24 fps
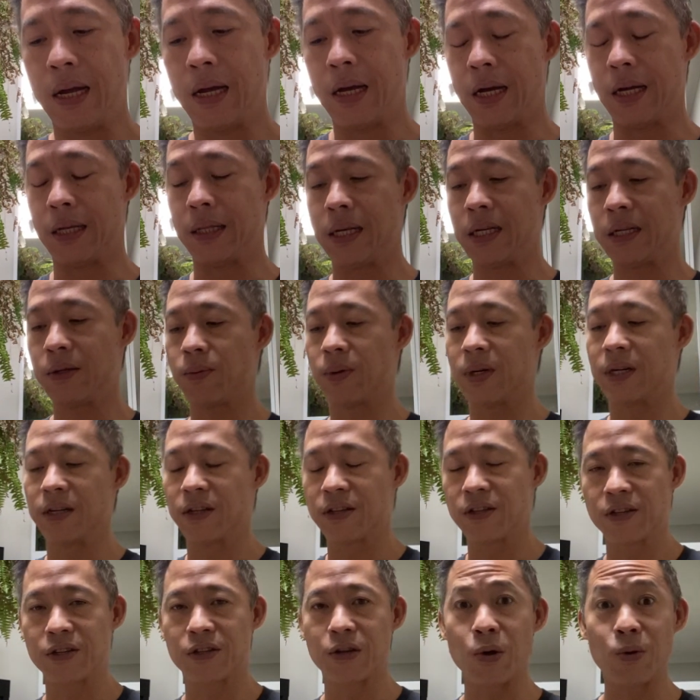And this one
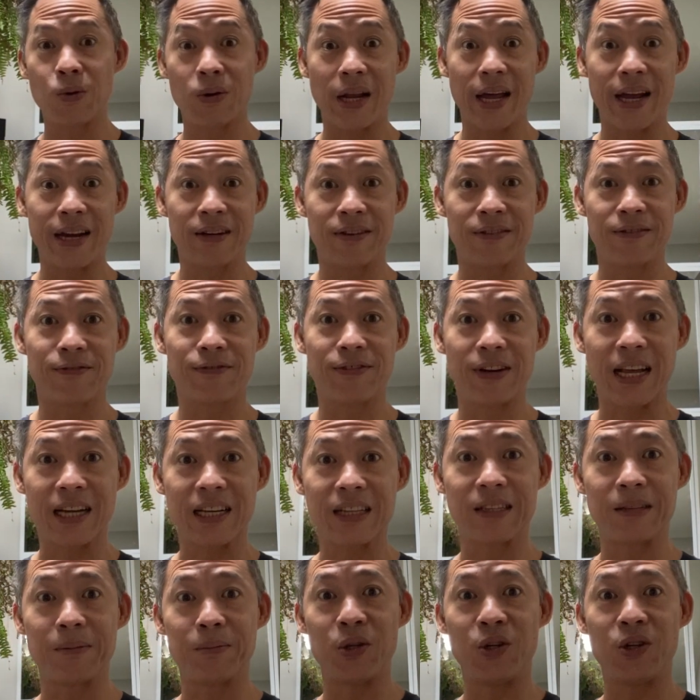is so light and
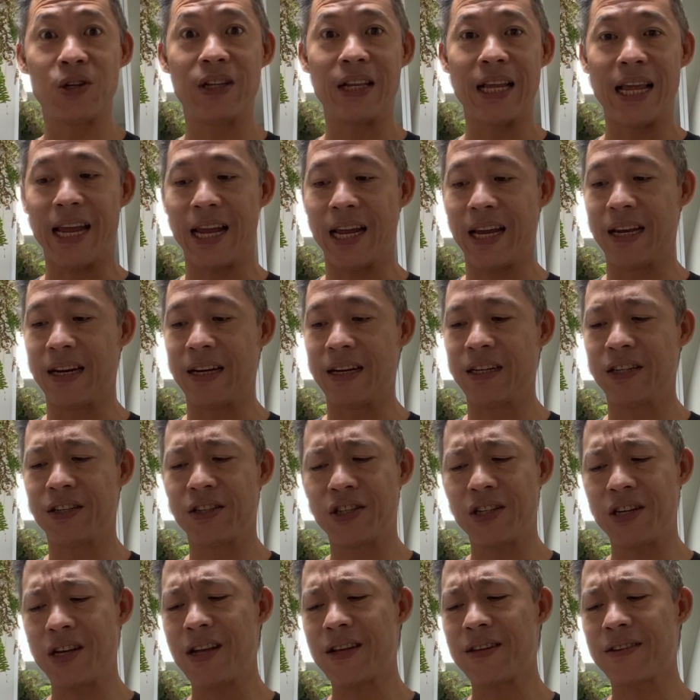flexible, and it's
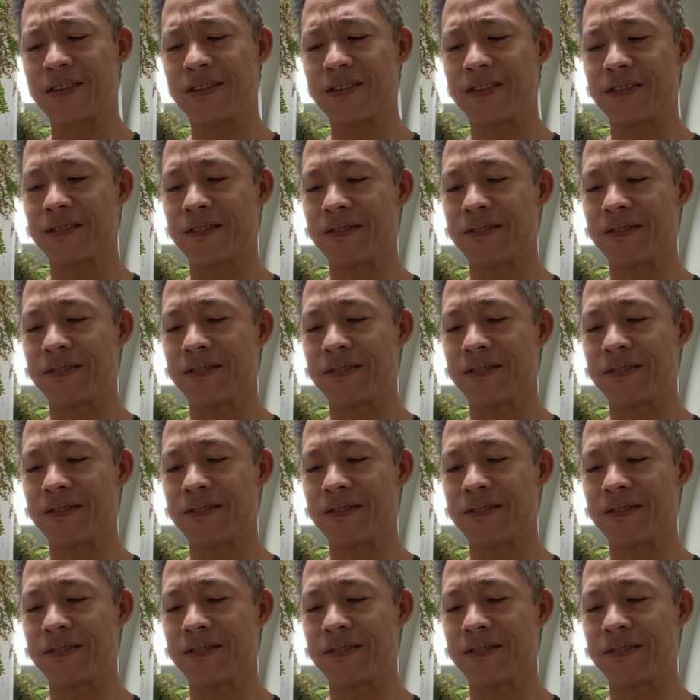just